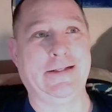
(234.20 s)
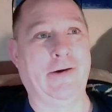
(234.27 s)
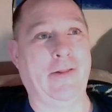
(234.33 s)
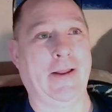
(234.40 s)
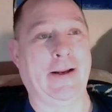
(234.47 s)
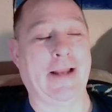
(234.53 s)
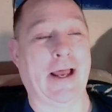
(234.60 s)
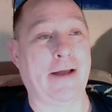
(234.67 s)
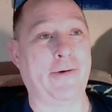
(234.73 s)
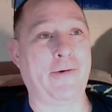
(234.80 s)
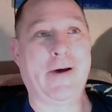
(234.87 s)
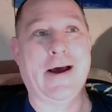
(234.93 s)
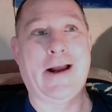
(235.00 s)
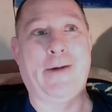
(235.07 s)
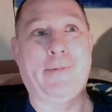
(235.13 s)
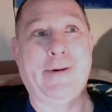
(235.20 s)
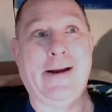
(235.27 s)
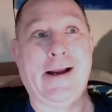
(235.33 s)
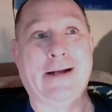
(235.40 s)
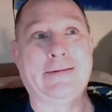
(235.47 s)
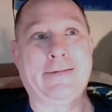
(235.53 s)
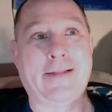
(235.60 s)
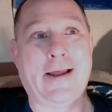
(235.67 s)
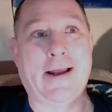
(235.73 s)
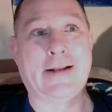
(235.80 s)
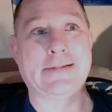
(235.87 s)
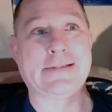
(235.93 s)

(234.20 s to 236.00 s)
you know, like I don't know how to react to that.